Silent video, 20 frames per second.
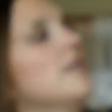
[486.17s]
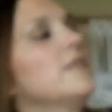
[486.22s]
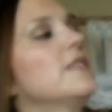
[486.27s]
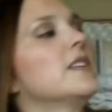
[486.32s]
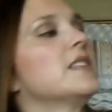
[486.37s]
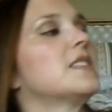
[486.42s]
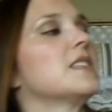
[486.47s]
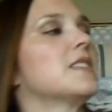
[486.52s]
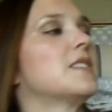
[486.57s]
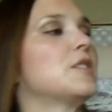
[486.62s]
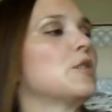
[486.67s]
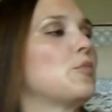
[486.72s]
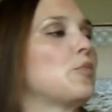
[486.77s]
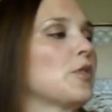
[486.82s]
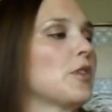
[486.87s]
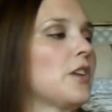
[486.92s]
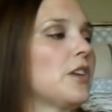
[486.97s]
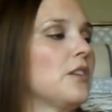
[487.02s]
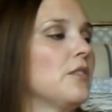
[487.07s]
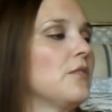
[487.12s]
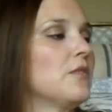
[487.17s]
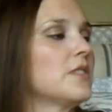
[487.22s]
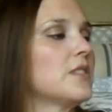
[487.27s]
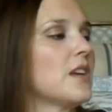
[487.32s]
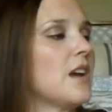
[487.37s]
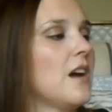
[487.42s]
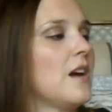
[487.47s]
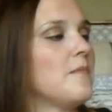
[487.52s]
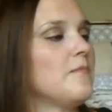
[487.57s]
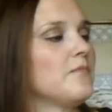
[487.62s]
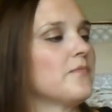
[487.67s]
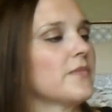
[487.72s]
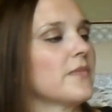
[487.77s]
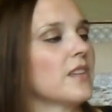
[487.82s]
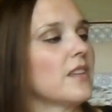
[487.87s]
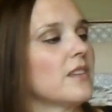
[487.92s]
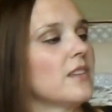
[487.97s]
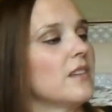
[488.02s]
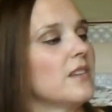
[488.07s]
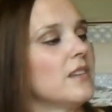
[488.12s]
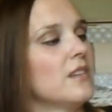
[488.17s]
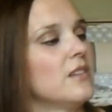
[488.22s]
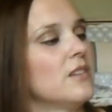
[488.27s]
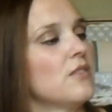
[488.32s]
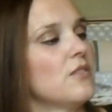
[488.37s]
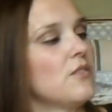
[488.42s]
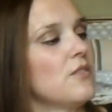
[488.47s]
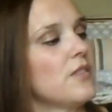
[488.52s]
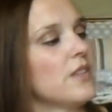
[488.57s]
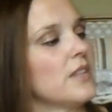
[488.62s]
This is super cute. Um, you know,